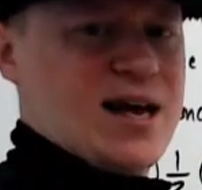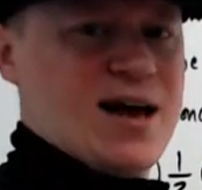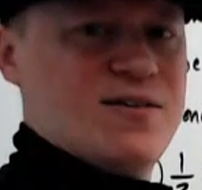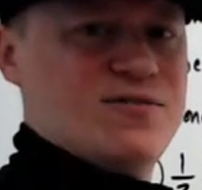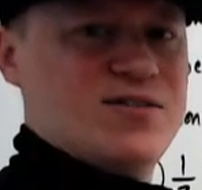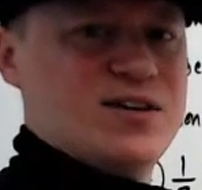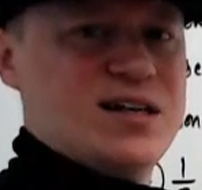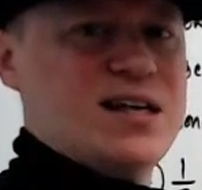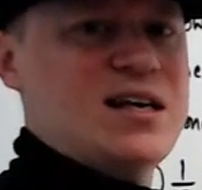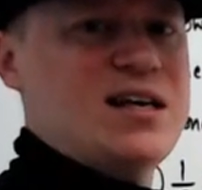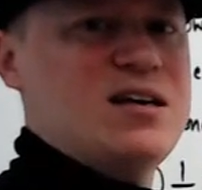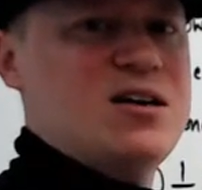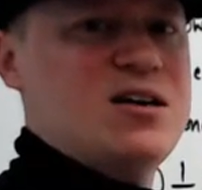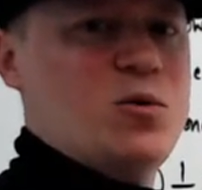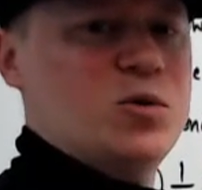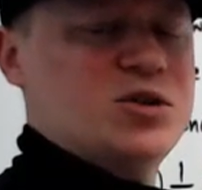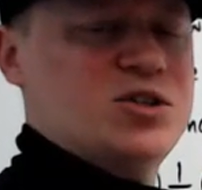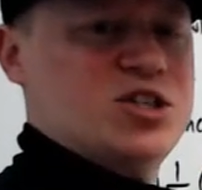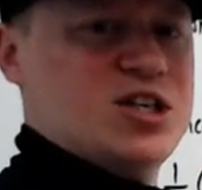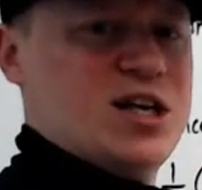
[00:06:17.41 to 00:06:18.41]
have an
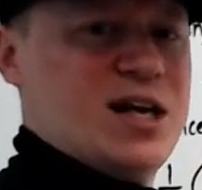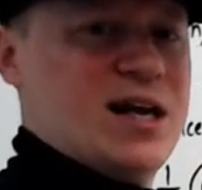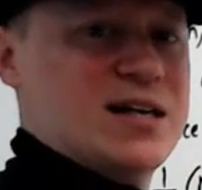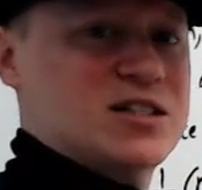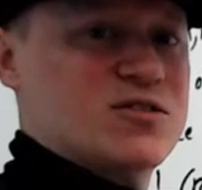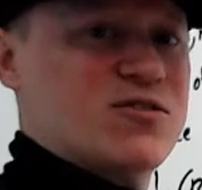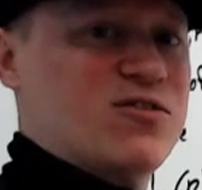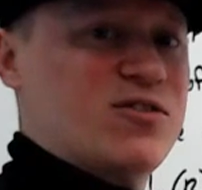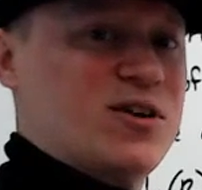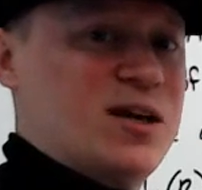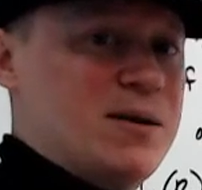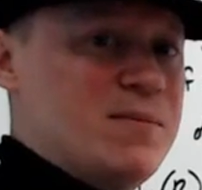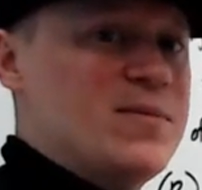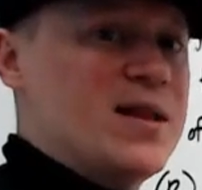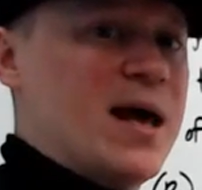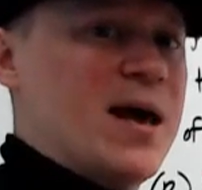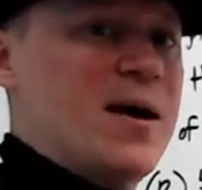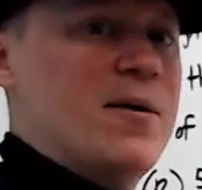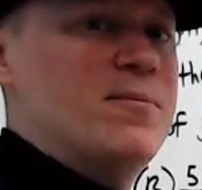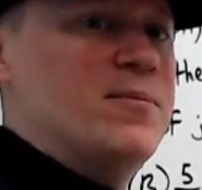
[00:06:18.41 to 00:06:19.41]
equal chance from
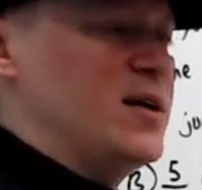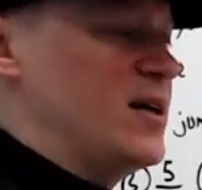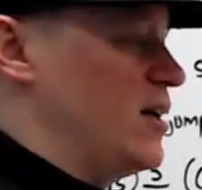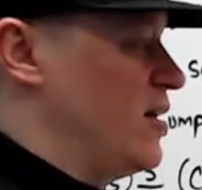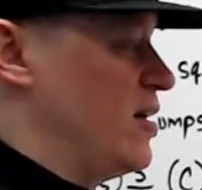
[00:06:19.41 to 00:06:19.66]
them